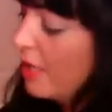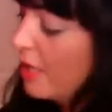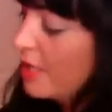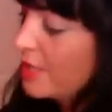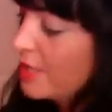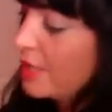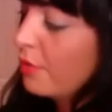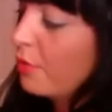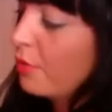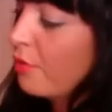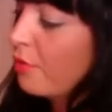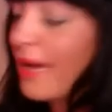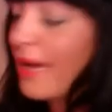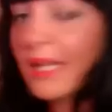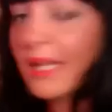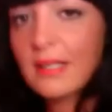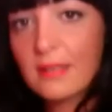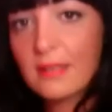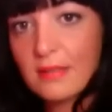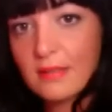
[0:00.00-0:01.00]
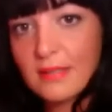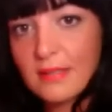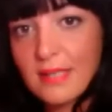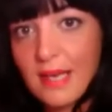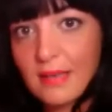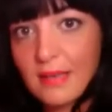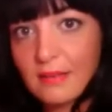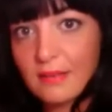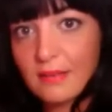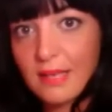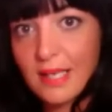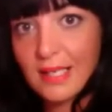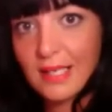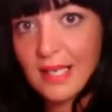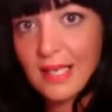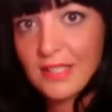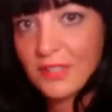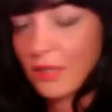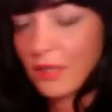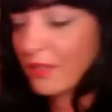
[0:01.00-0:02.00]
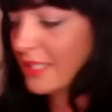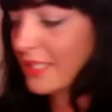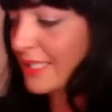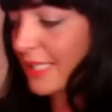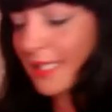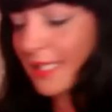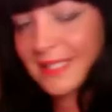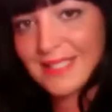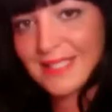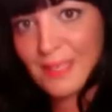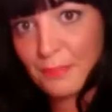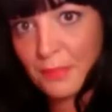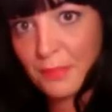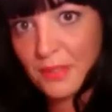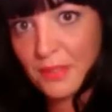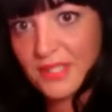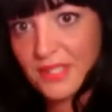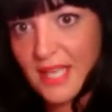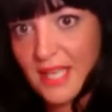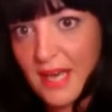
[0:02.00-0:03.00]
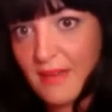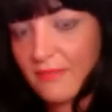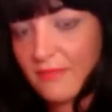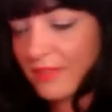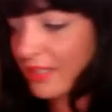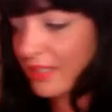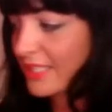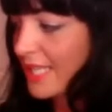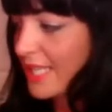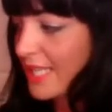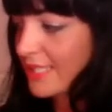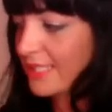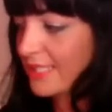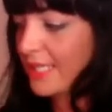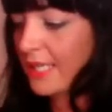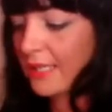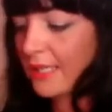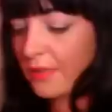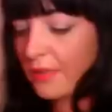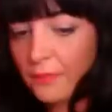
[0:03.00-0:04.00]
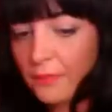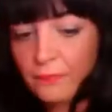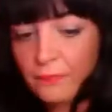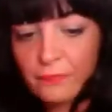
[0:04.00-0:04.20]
So great little, I'd like to call this like a sample set, fantastic.